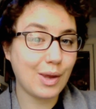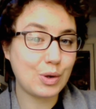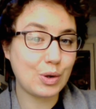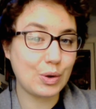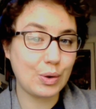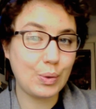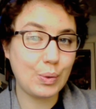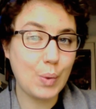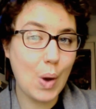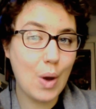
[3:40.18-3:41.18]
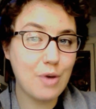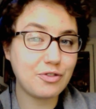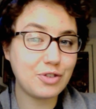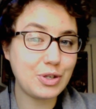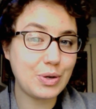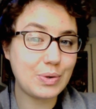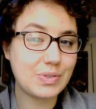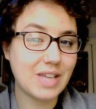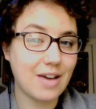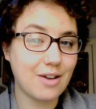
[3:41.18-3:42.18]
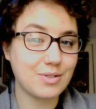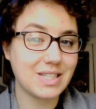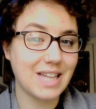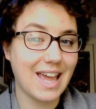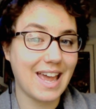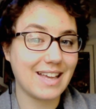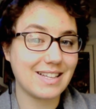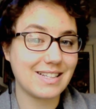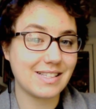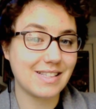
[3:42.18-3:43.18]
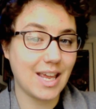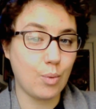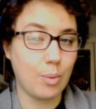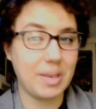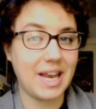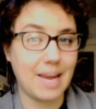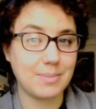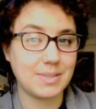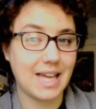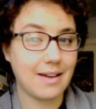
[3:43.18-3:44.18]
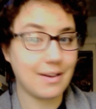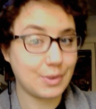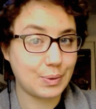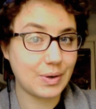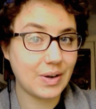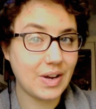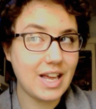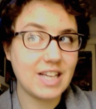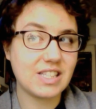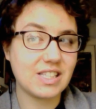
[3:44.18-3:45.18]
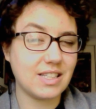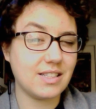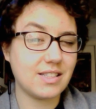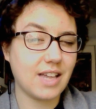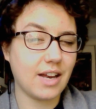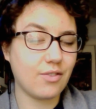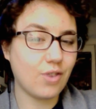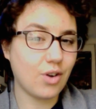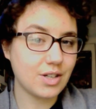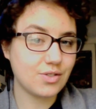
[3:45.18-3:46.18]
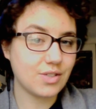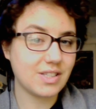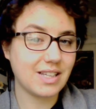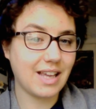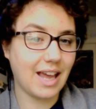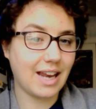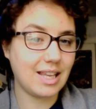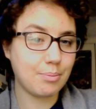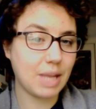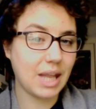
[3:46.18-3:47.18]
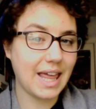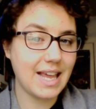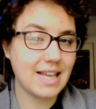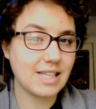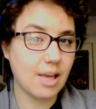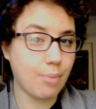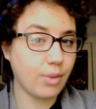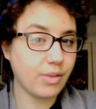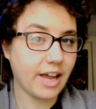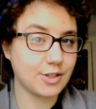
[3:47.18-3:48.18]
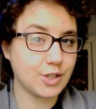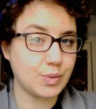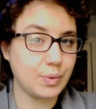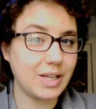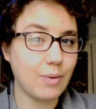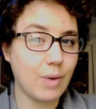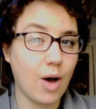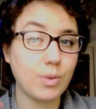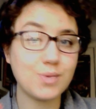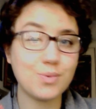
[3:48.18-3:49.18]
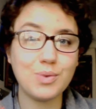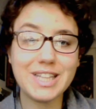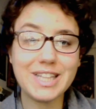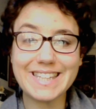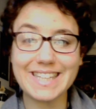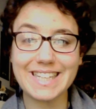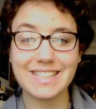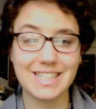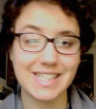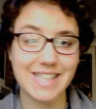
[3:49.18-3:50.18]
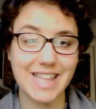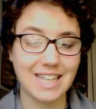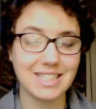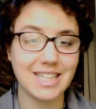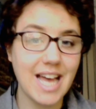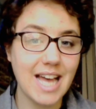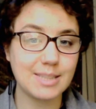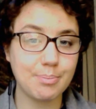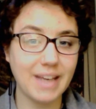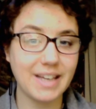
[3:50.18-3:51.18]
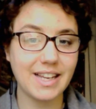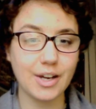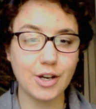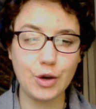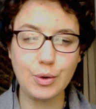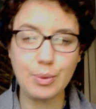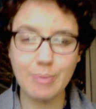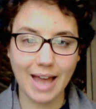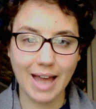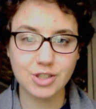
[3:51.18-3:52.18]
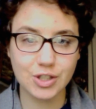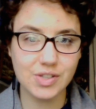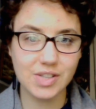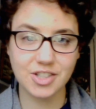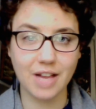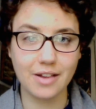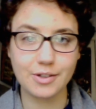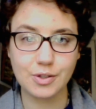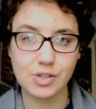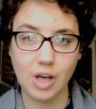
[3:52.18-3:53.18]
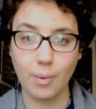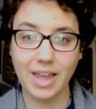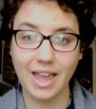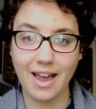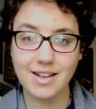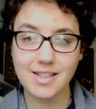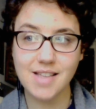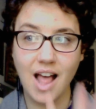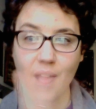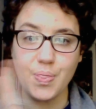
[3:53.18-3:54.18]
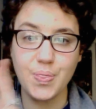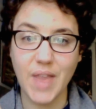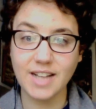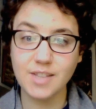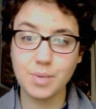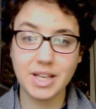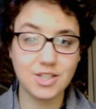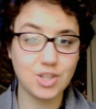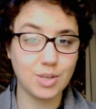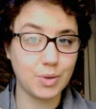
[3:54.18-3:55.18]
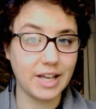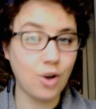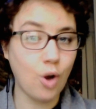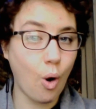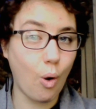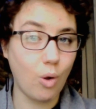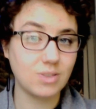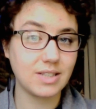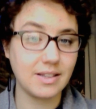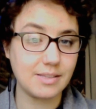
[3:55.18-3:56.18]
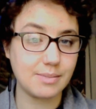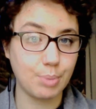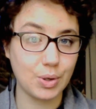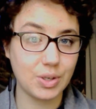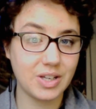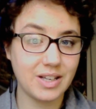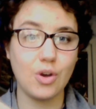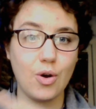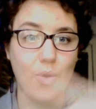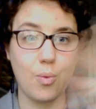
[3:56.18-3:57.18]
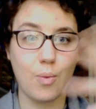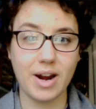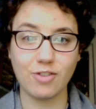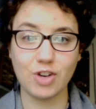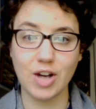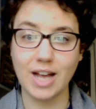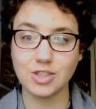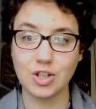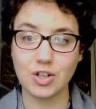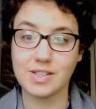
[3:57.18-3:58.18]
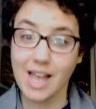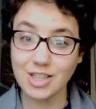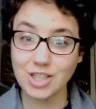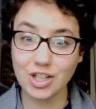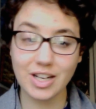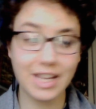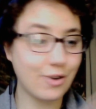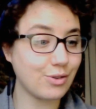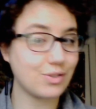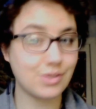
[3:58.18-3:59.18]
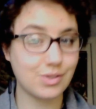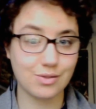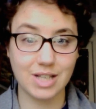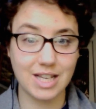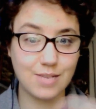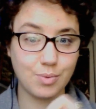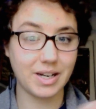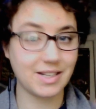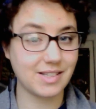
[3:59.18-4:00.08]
Edgar, who often goes out as a woman named Eleanor. So he's kind of cross-dressing and he plays both characters really well. What's really neat is that depending on whom Edgar/Eleanor is going as, that's what she will get called in this book. So whenever Edgar is Edgar, he's